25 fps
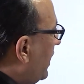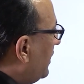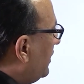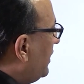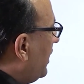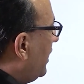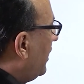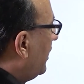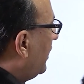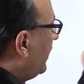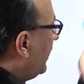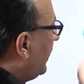
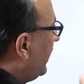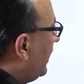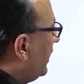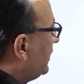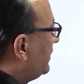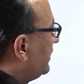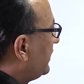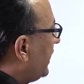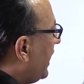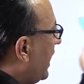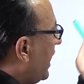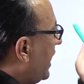there
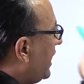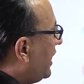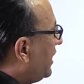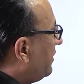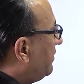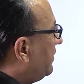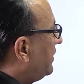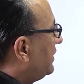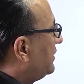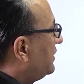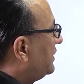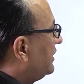is
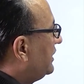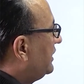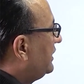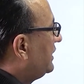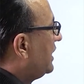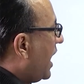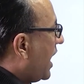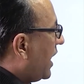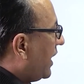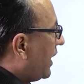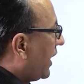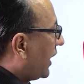ADD,
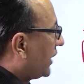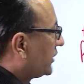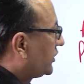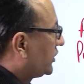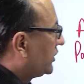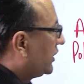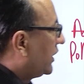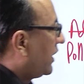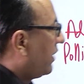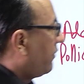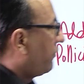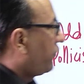
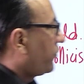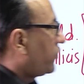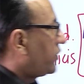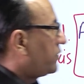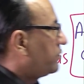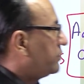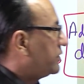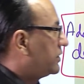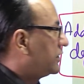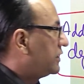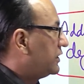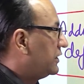adduction
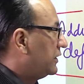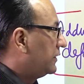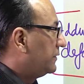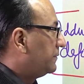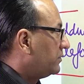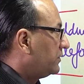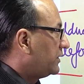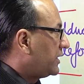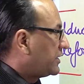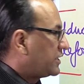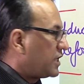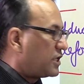deformity.
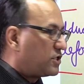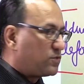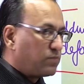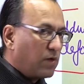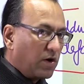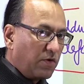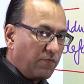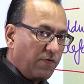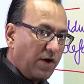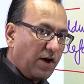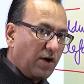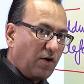This is
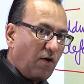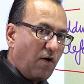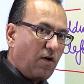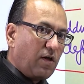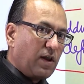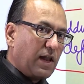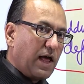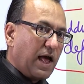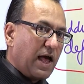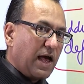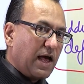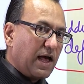what we call
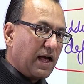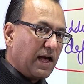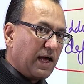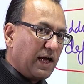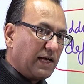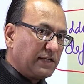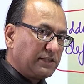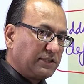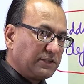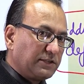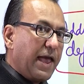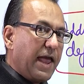
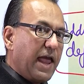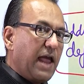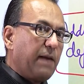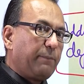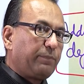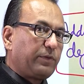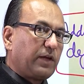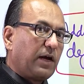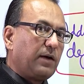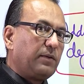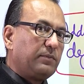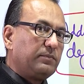as ape
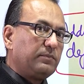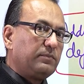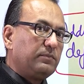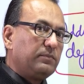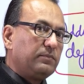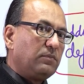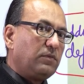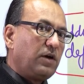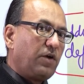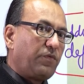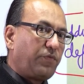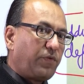thumb
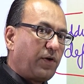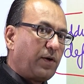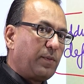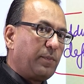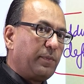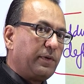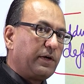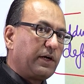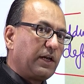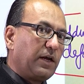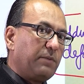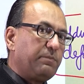
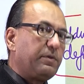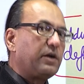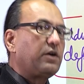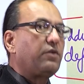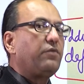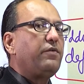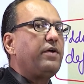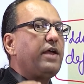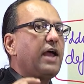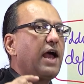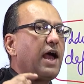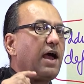deformity, but
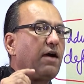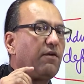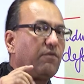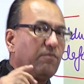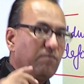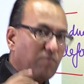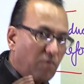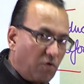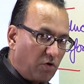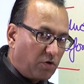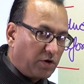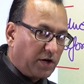we have
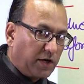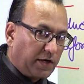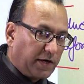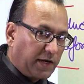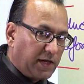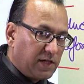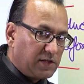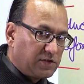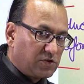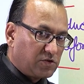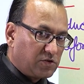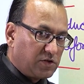more
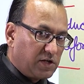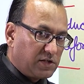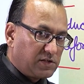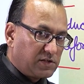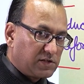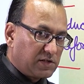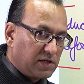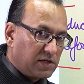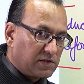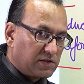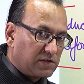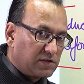details to
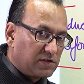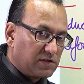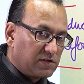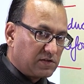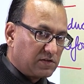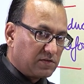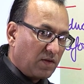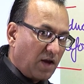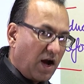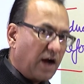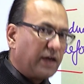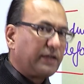discuss.
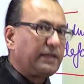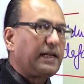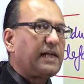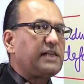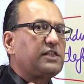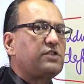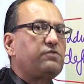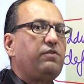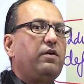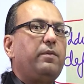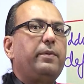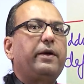Our
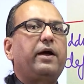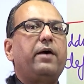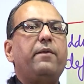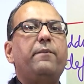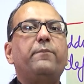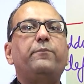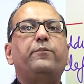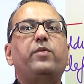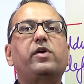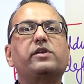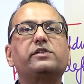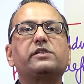test will
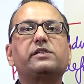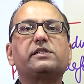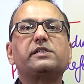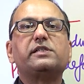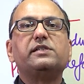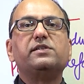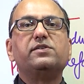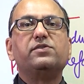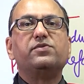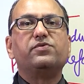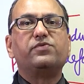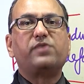become
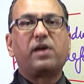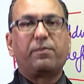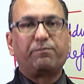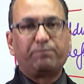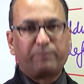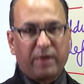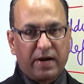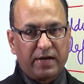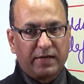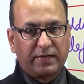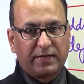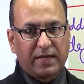positive. The
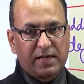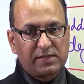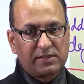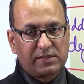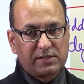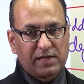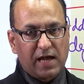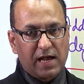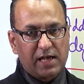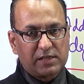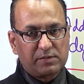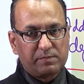pen test
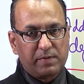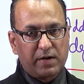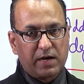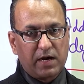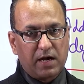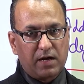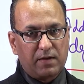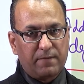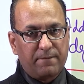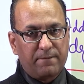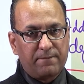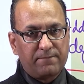has
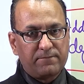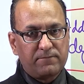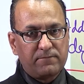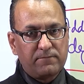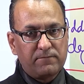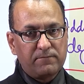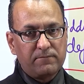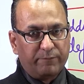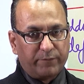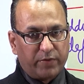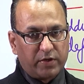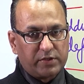become
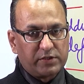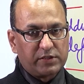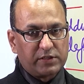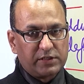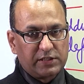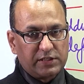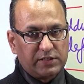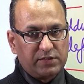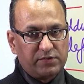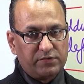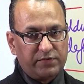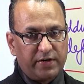
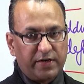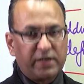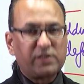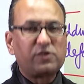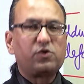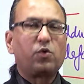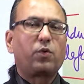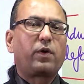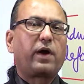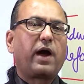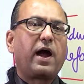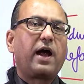positive. Let us
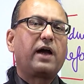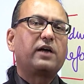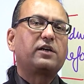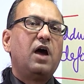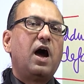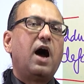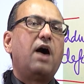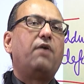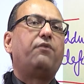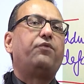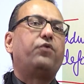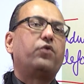look at
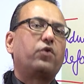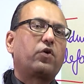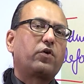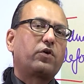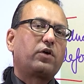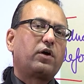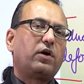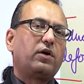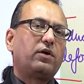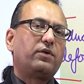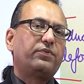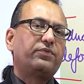a
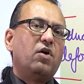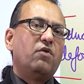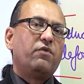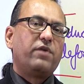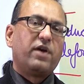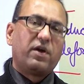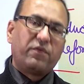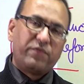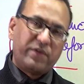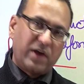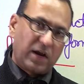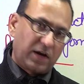photograph
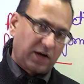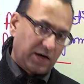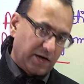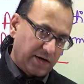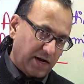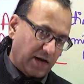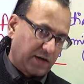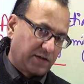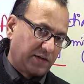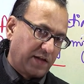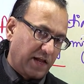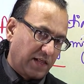where we are
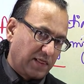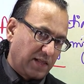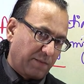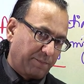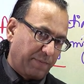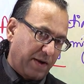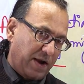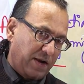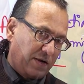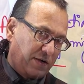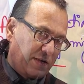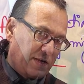conducting the pen